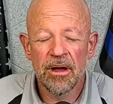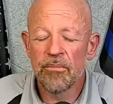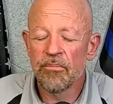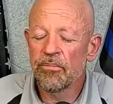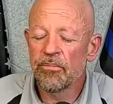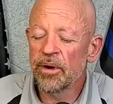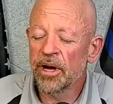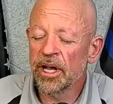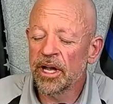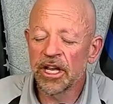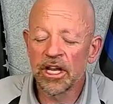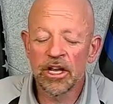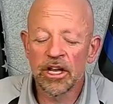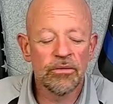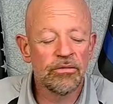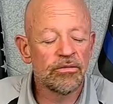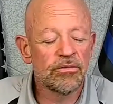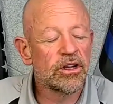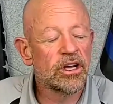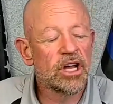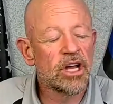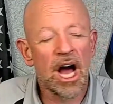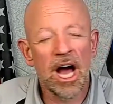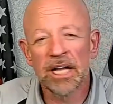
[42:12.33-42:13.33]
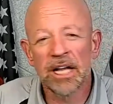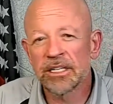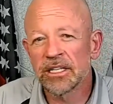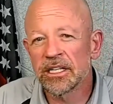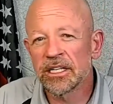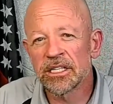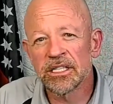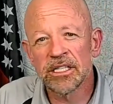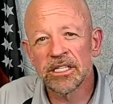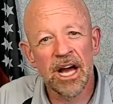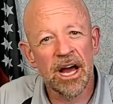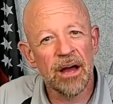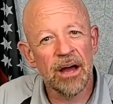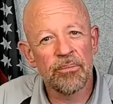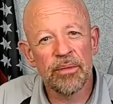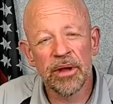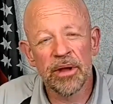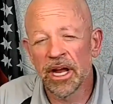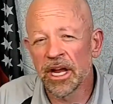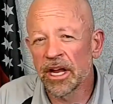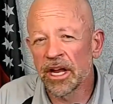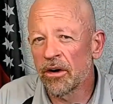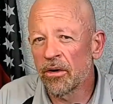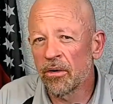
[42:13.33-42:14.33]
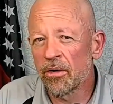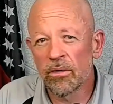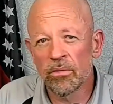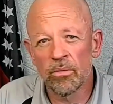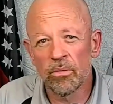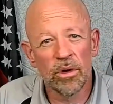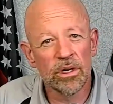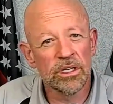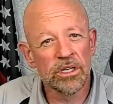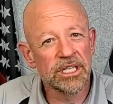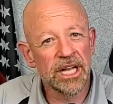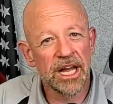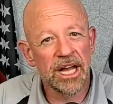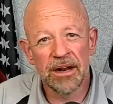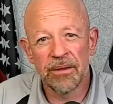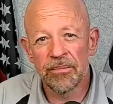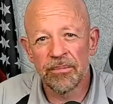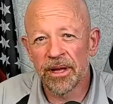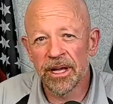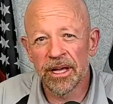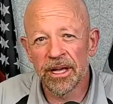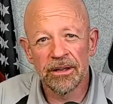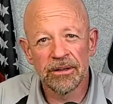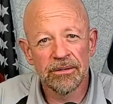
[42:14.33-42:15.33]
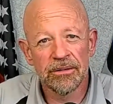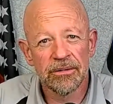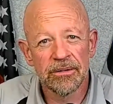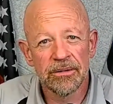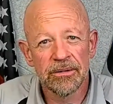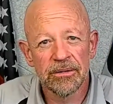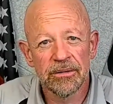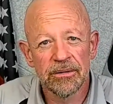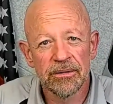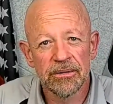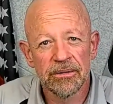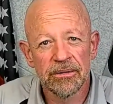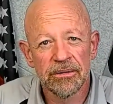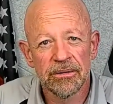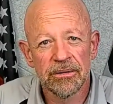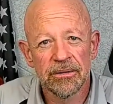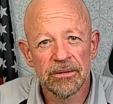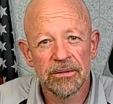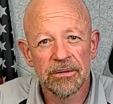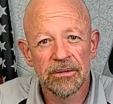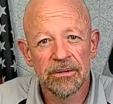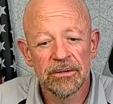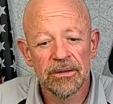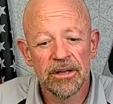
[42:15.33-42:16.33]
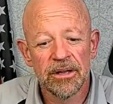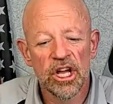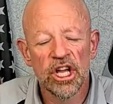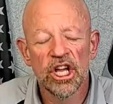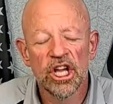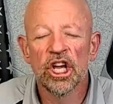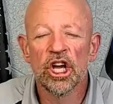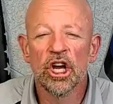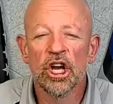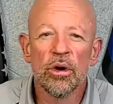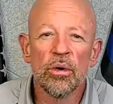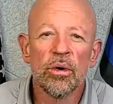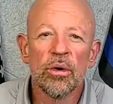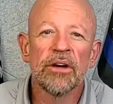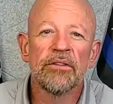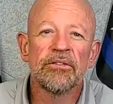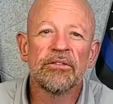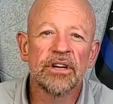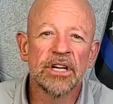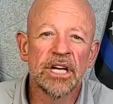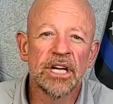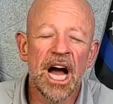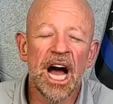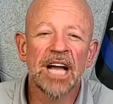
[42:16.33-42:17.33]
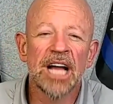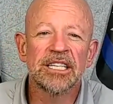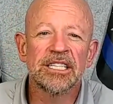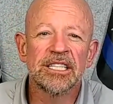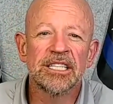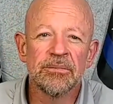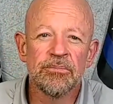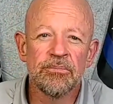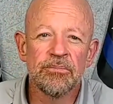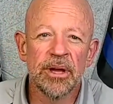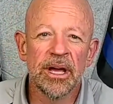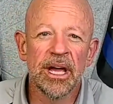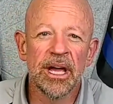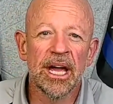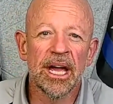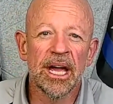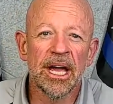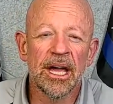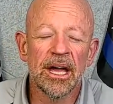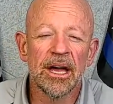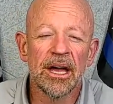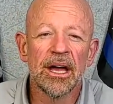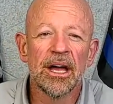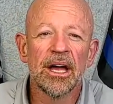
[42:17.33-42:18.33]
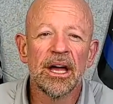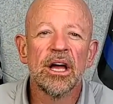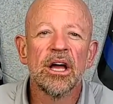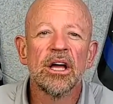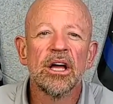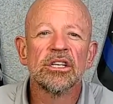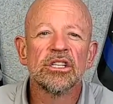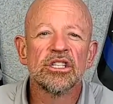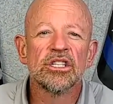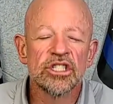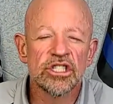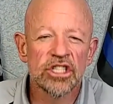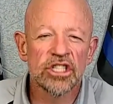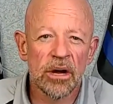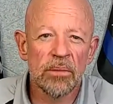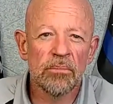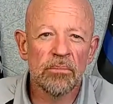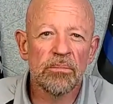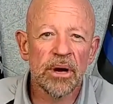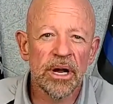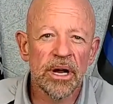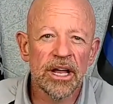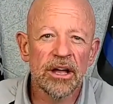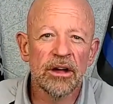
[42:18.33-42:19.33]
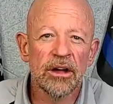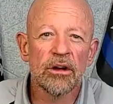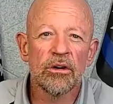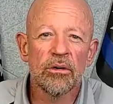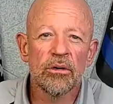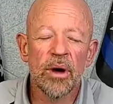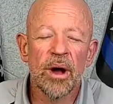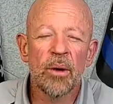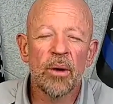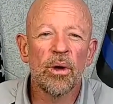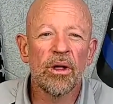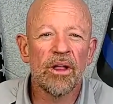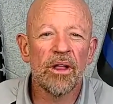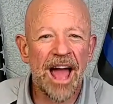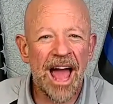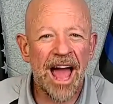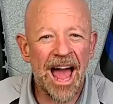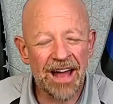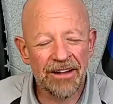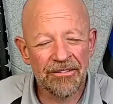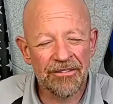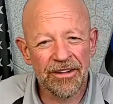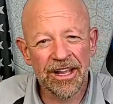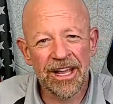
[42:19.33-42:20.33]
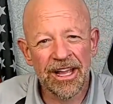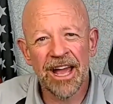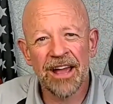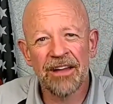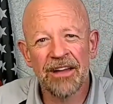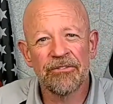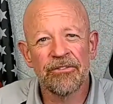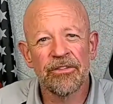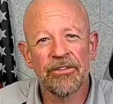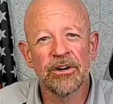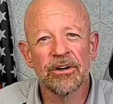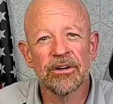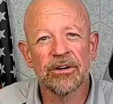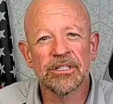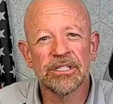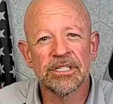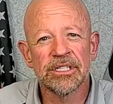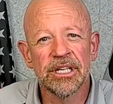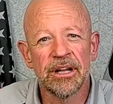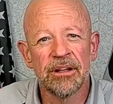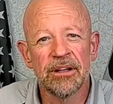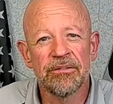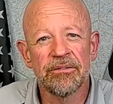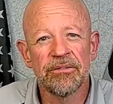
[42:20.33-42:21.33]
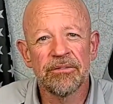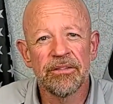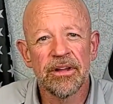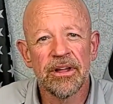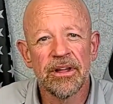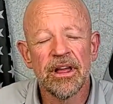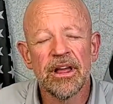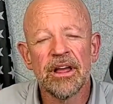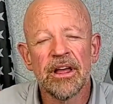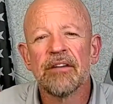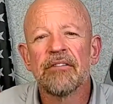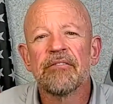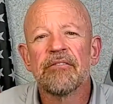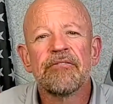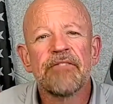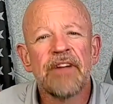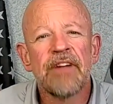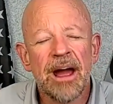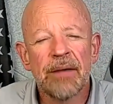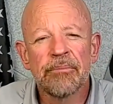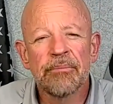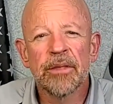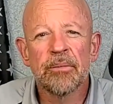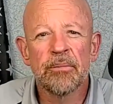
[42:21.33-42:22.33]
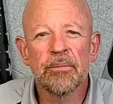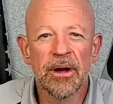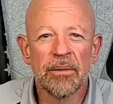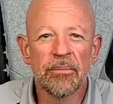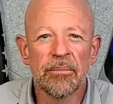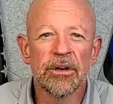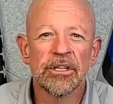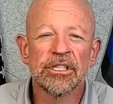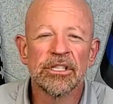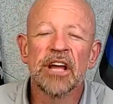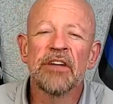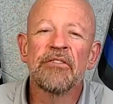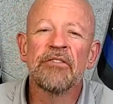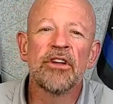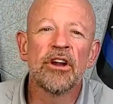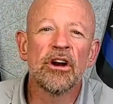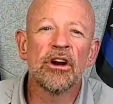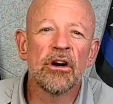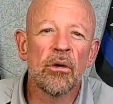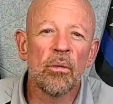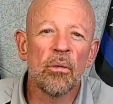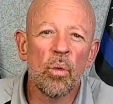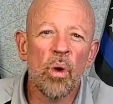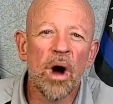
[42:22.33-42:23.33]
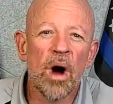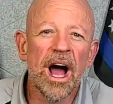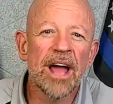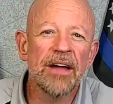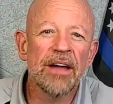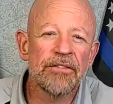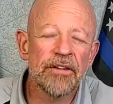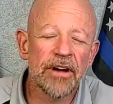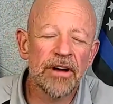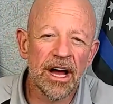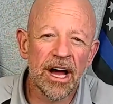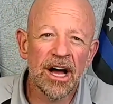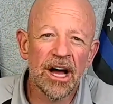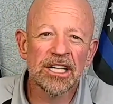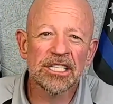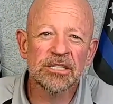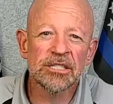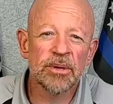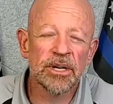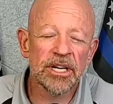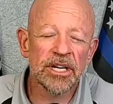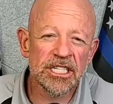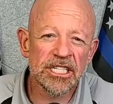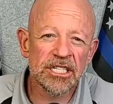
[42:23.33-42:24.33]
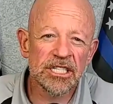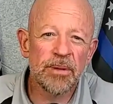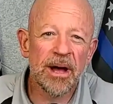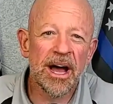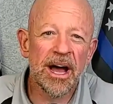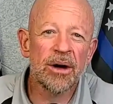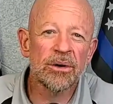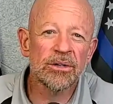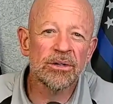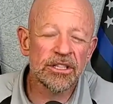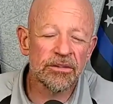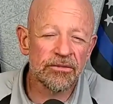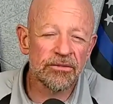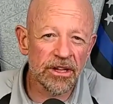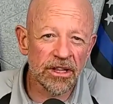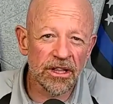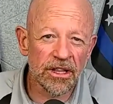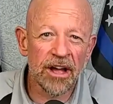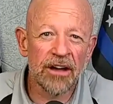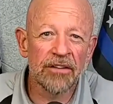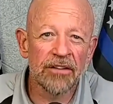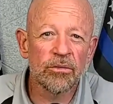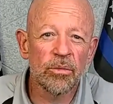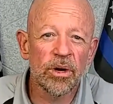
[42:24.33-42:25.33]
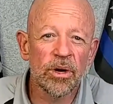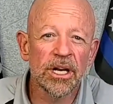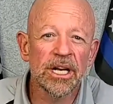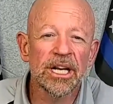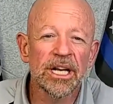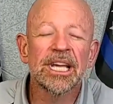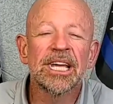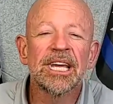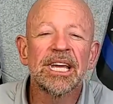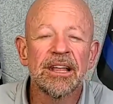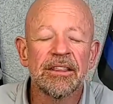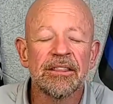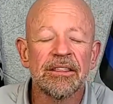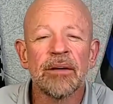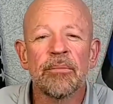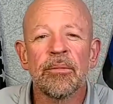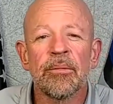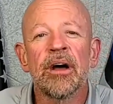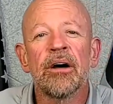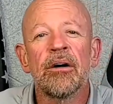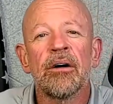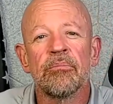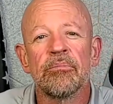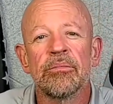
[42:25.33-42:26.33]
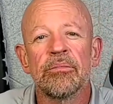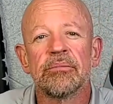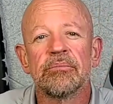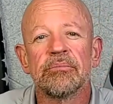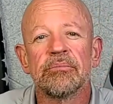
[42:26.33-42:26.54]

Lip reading: But you've got to stop being your own worst enemy. You have got to be somebody who will advocate for yourself. Family members, if you're a wife, a husband, a spouse of a loved one, get them help.